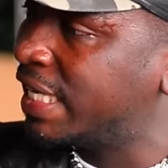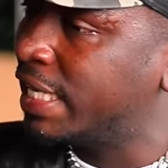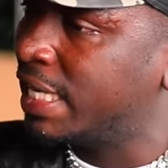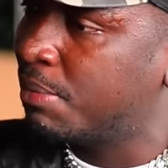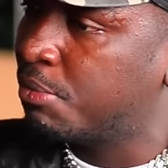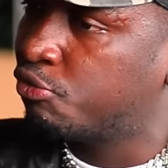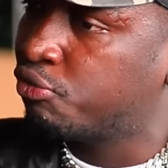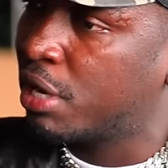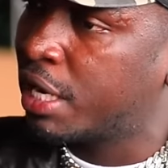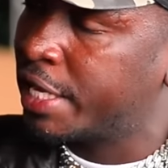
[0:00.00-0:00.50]

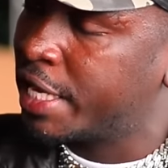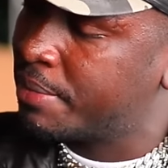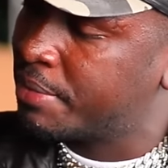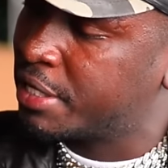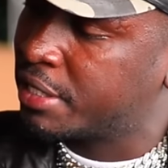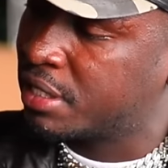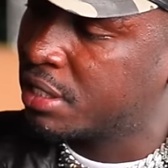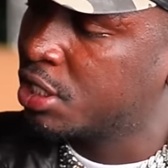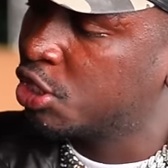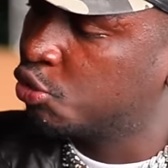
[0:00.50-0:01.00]
ye mtwali ebi
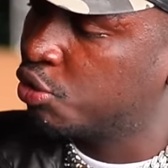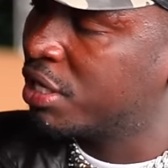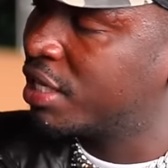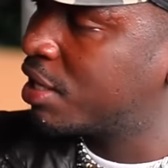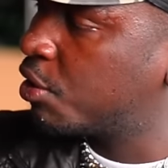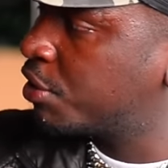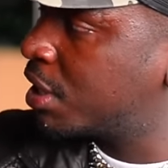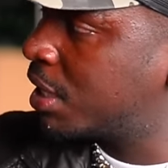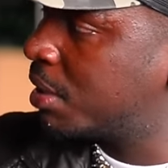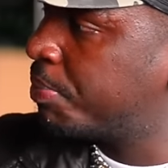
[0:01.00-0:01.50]

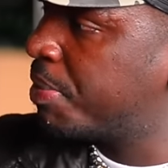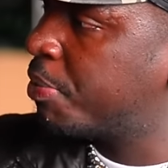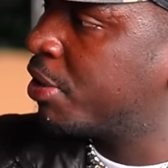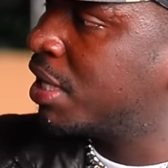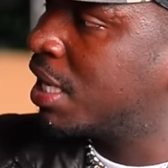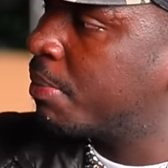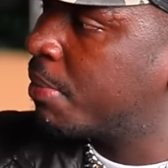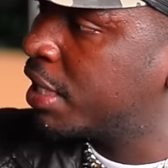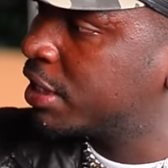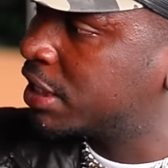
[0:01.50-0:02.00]
20,000 people
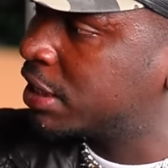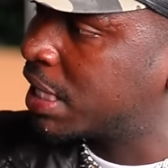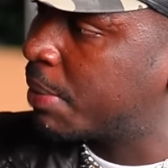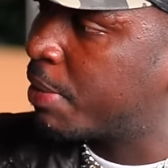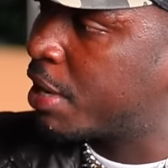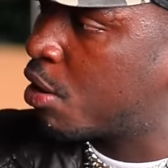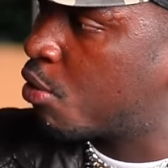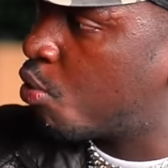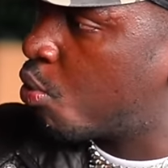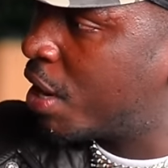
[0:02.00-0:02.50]
na match
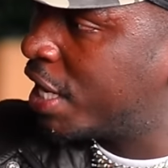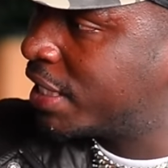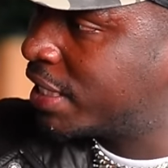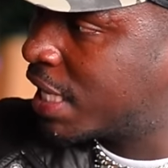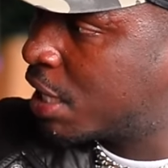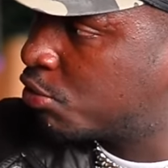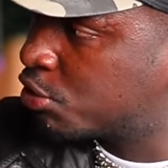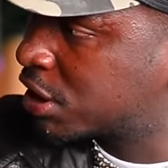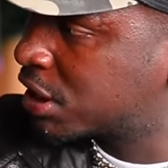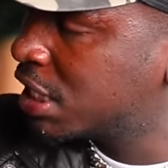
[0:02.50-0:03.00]
mpaka ku White
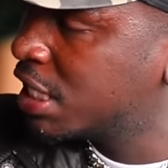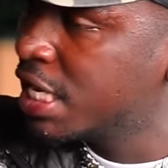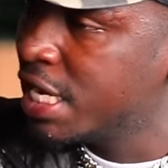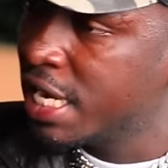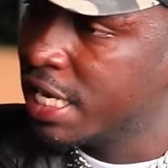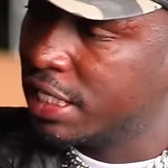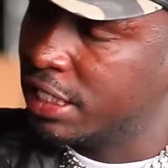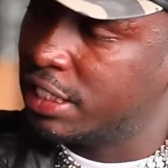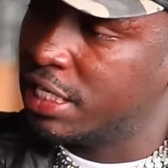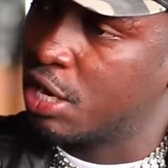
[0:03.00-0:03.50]
House
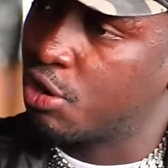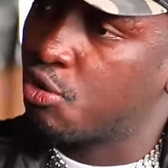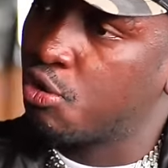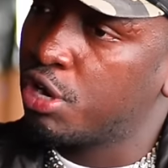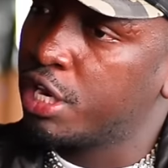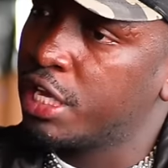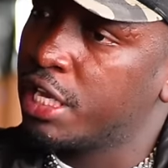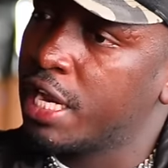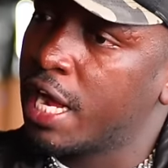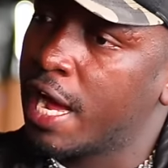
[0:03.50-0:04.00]

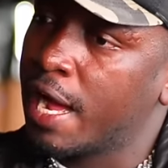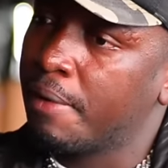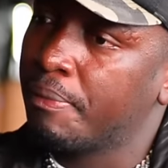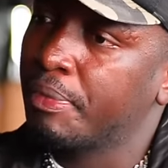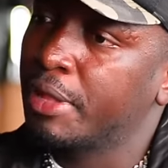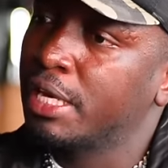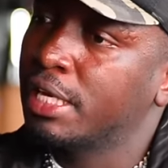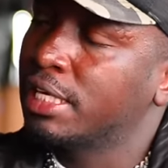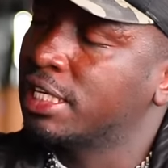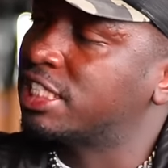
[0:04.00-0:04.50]
yakolera
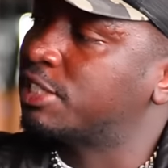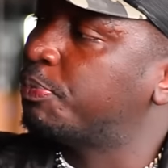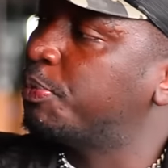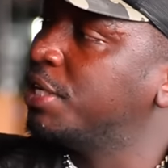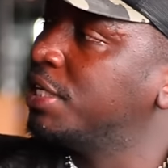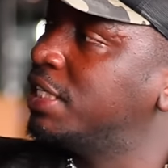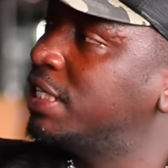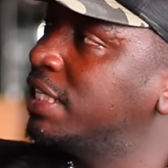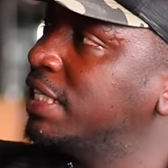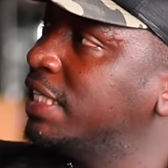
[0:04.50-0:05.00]

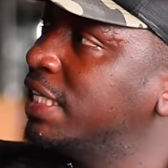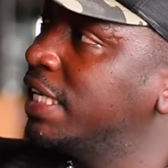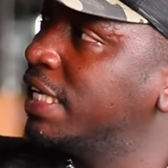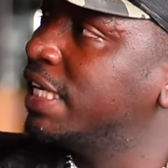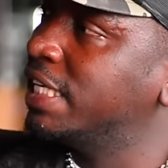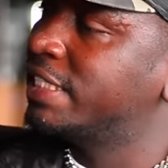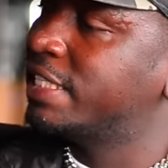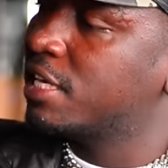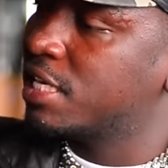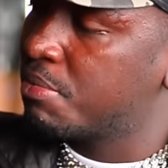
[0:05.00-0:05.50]
speech ye
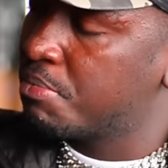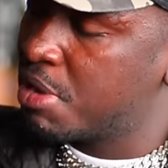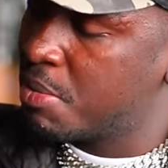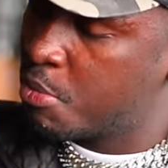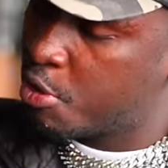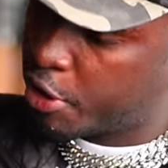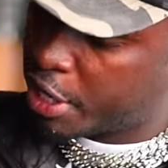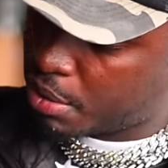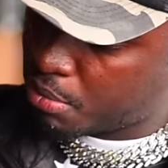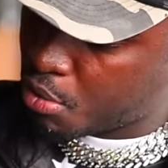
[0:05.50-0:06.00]
echali
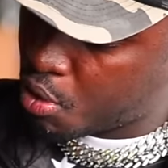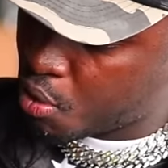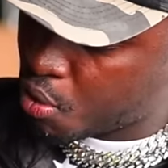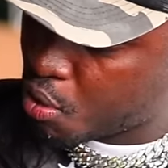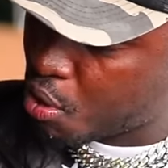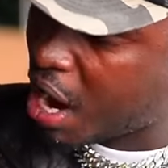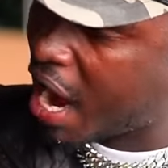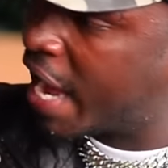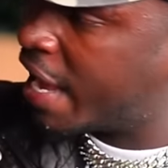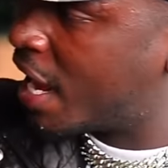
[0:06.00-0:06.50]
memorable
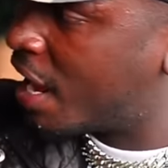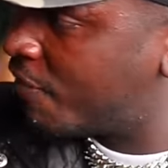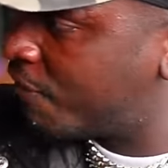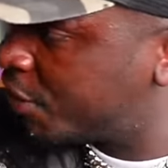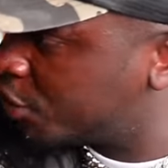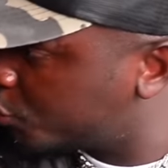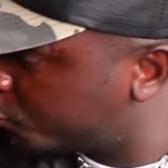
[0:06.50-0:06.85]
I have a